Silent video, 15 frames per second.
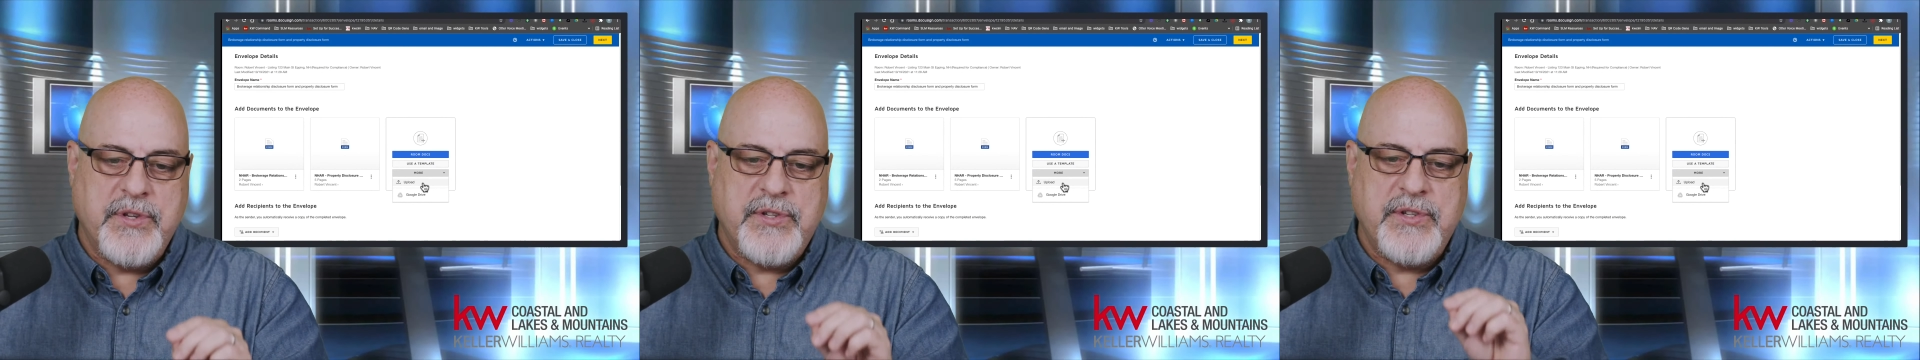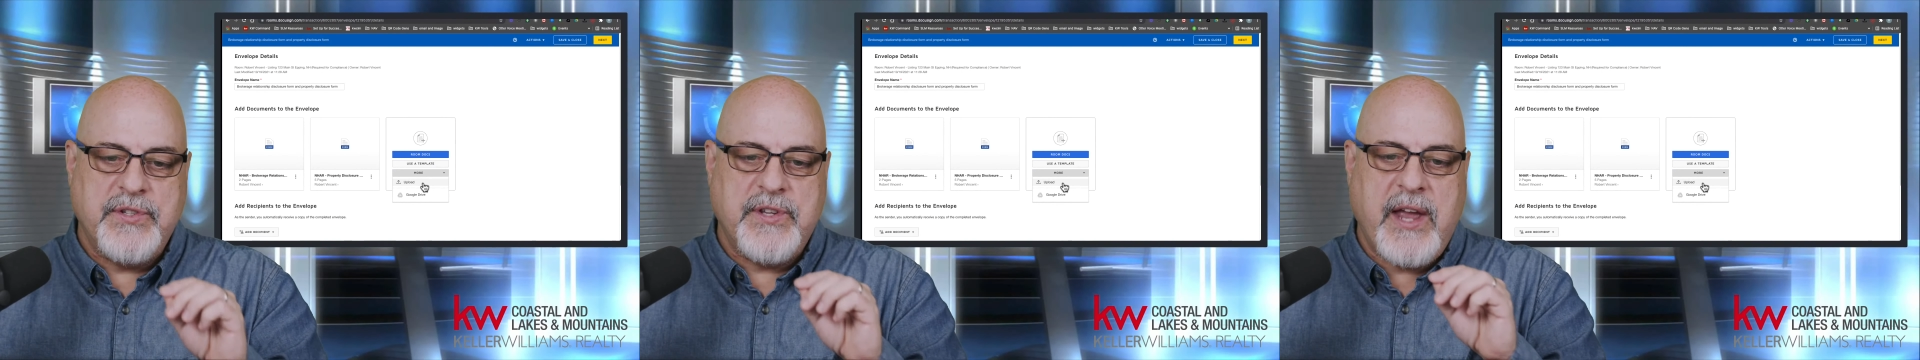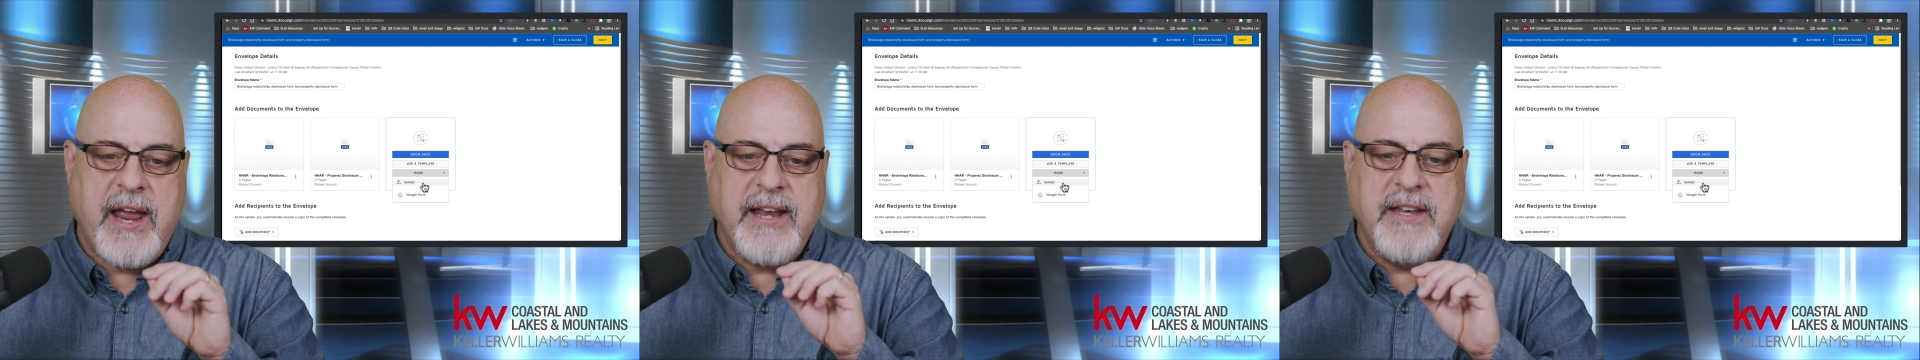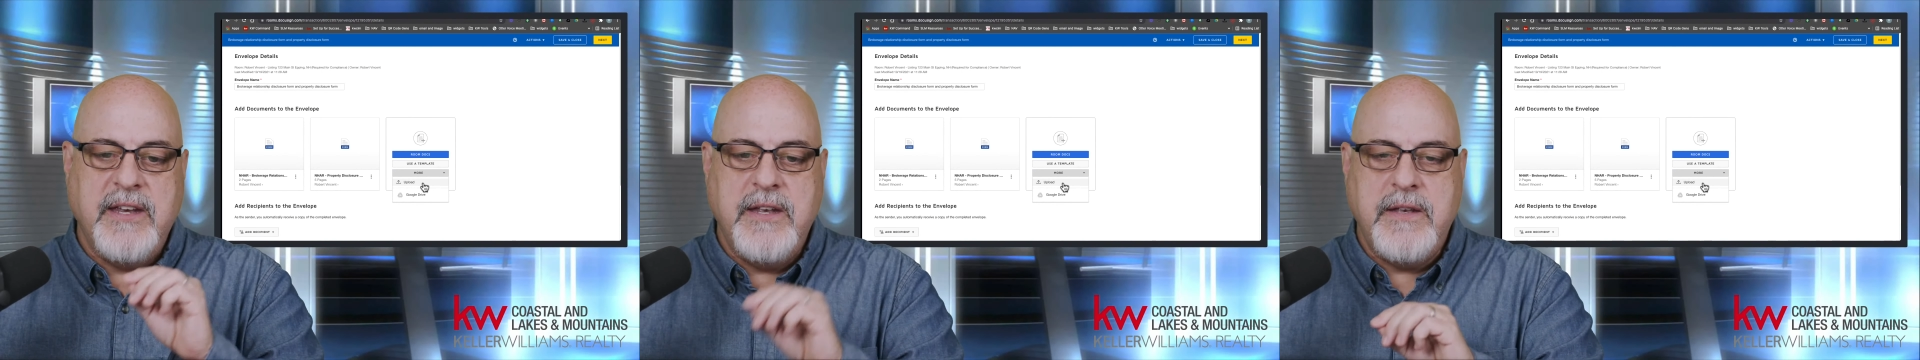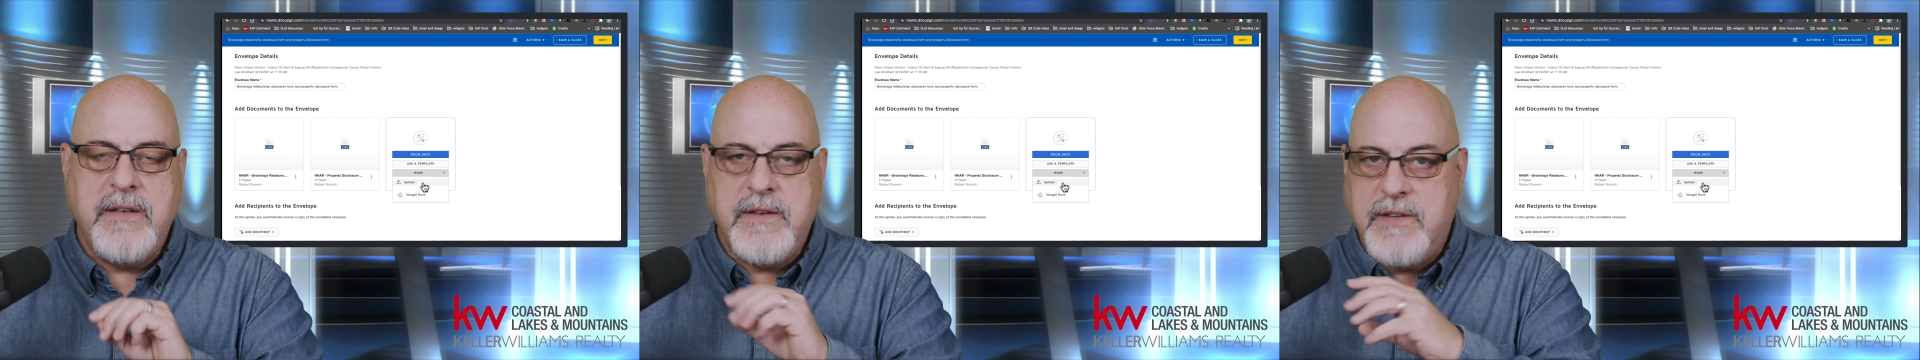This is a
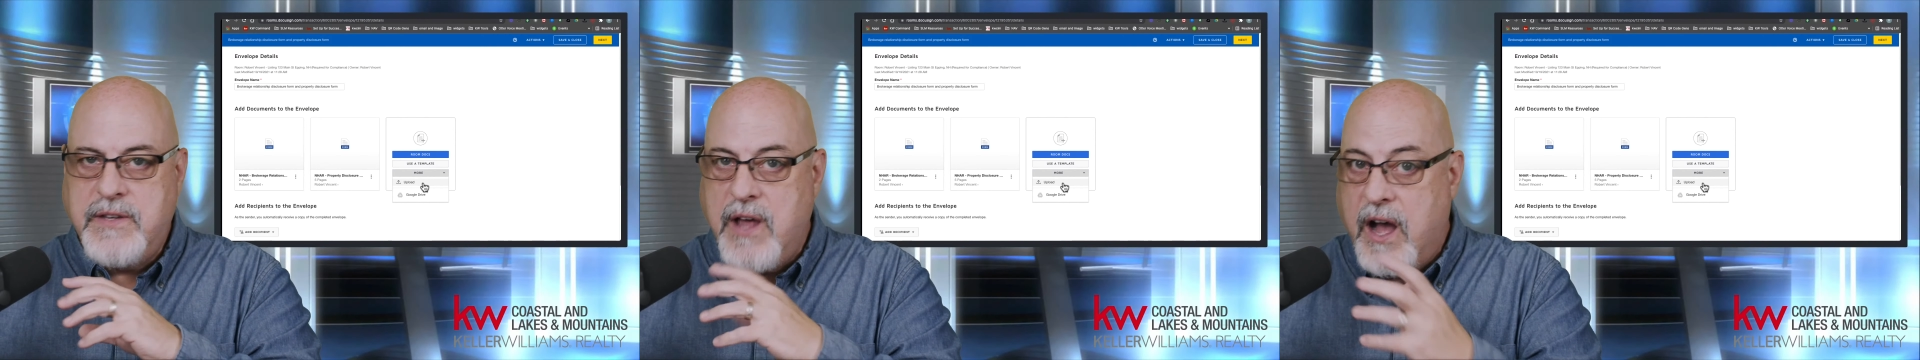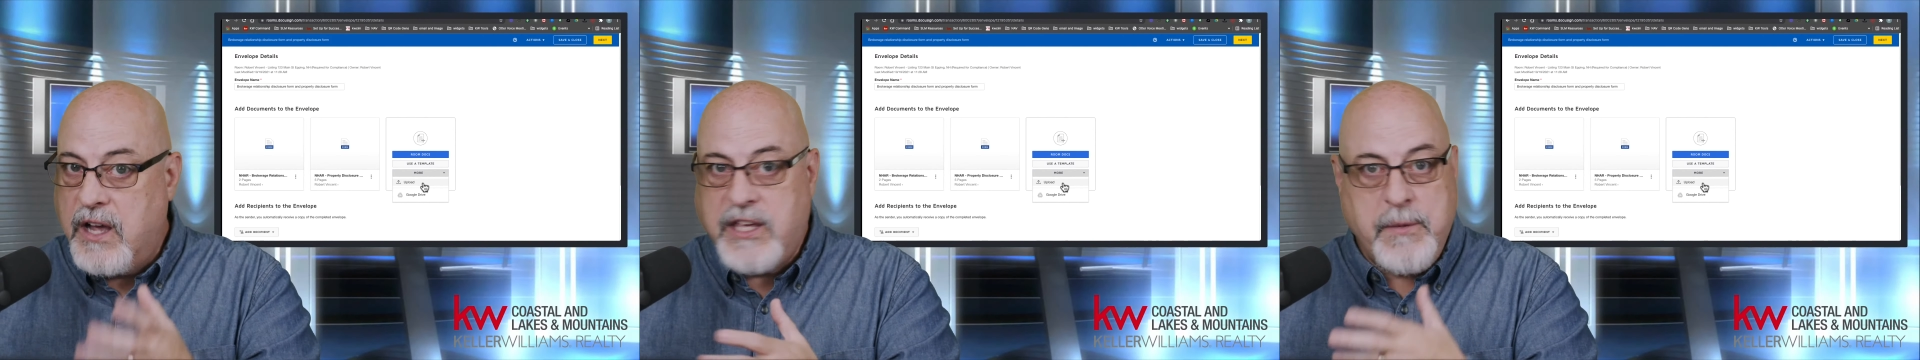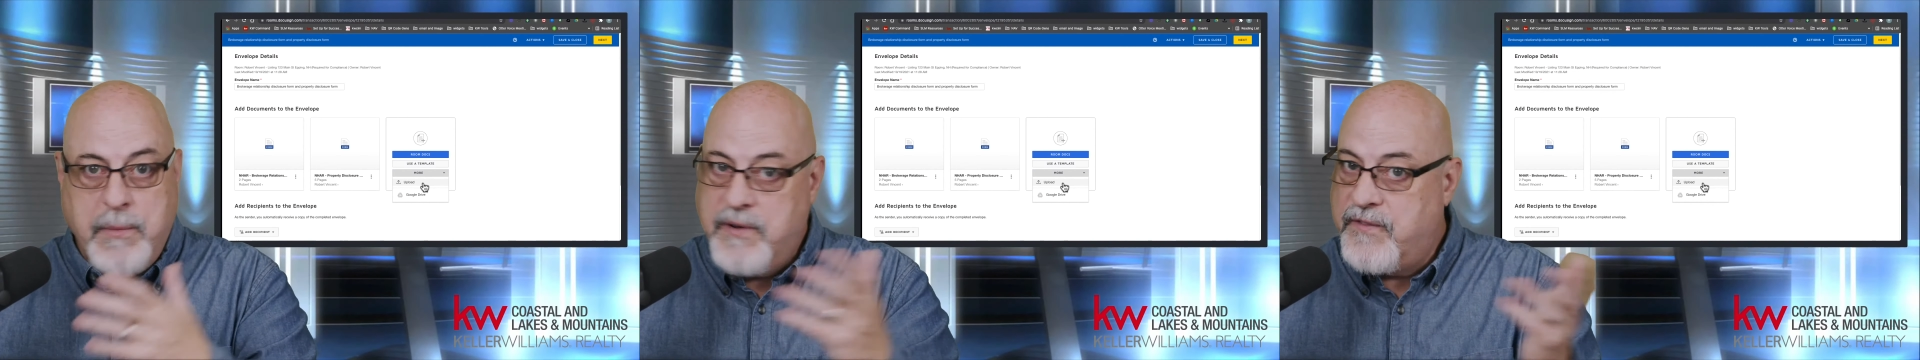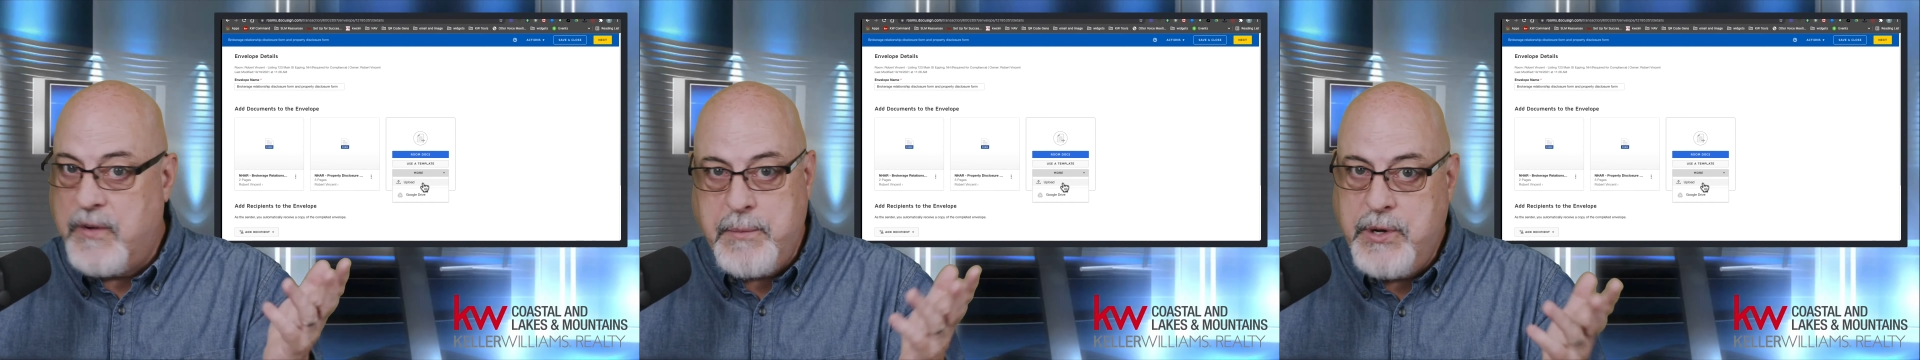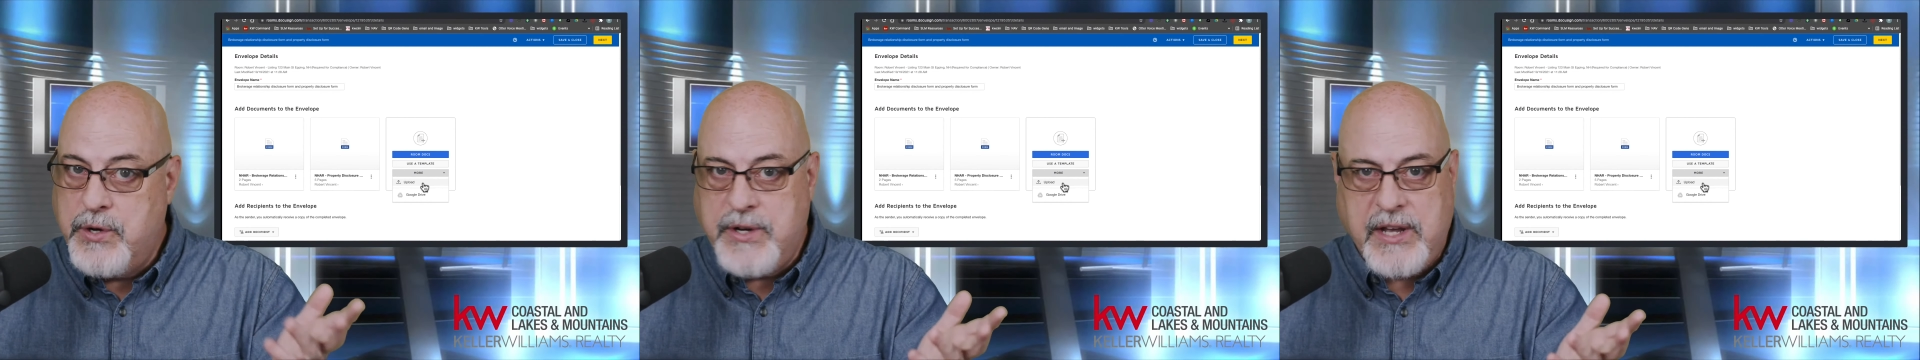document
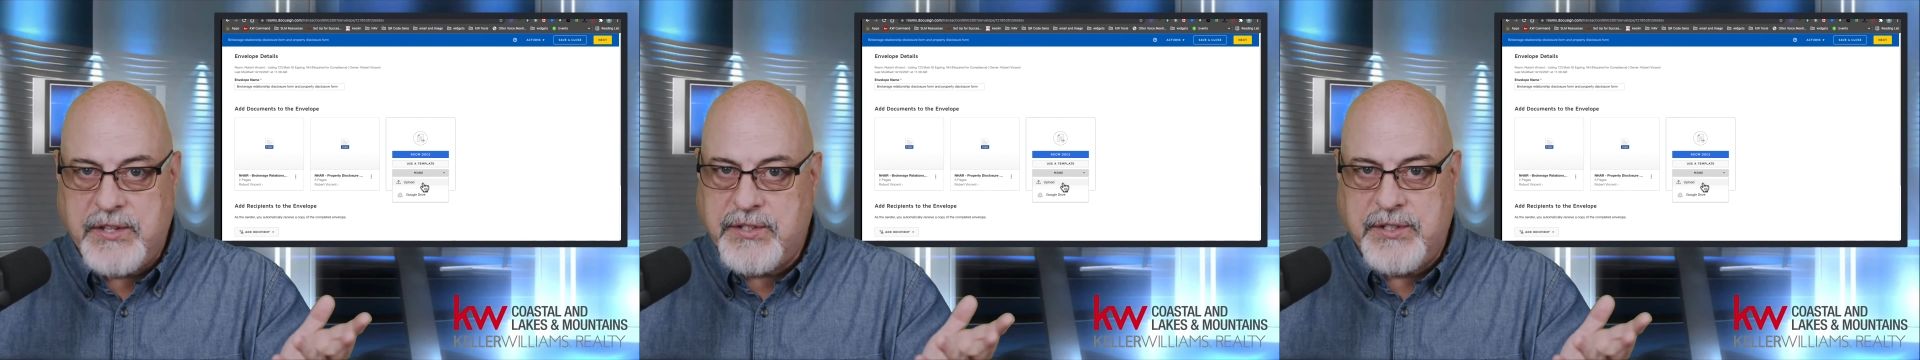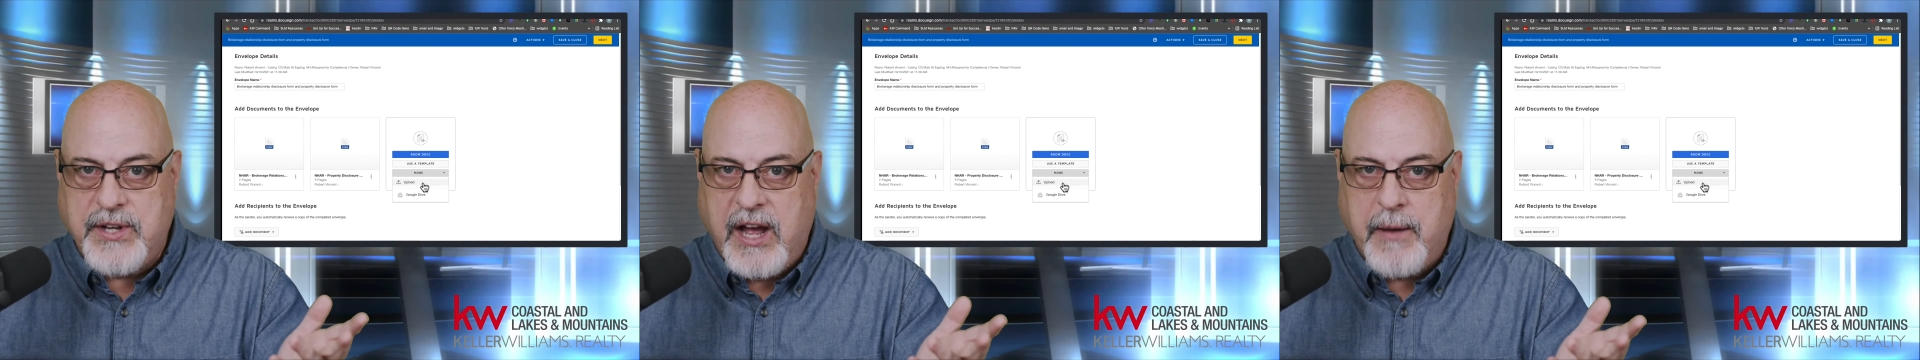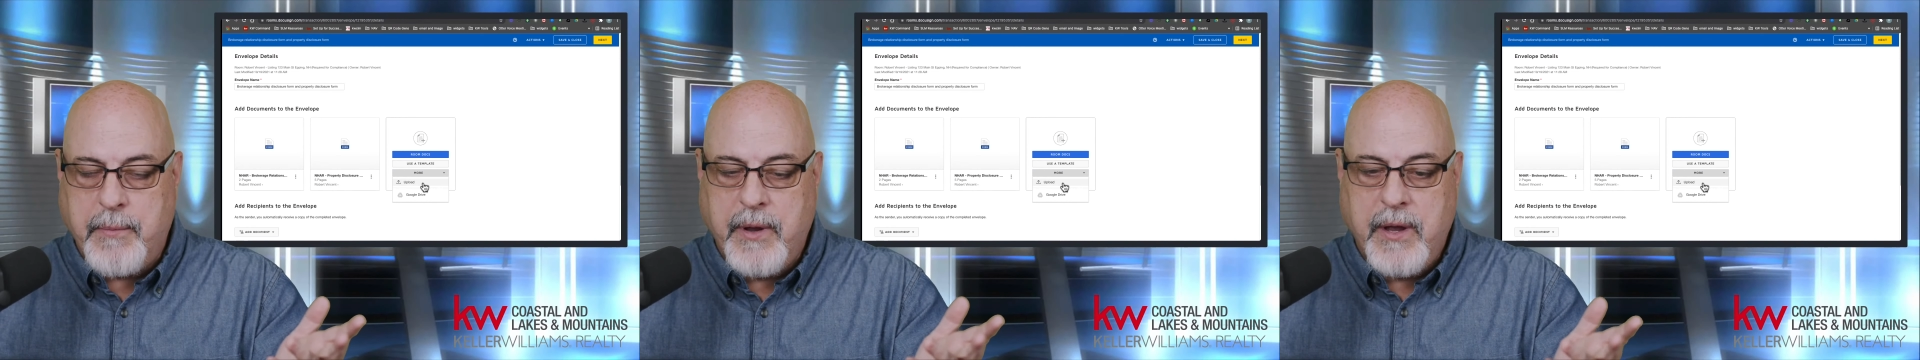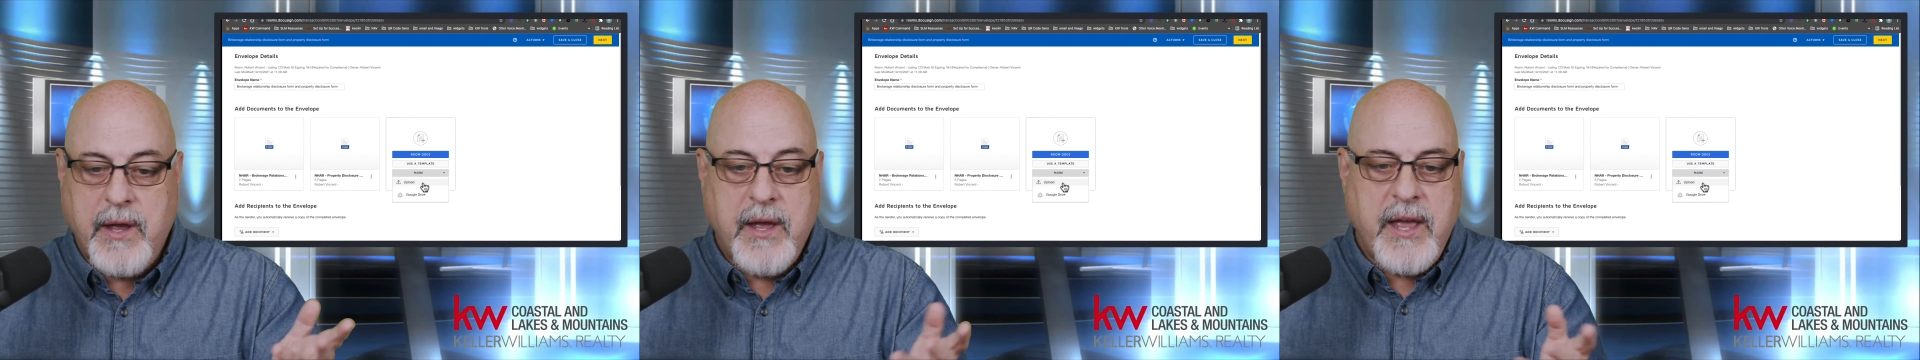from your desktop.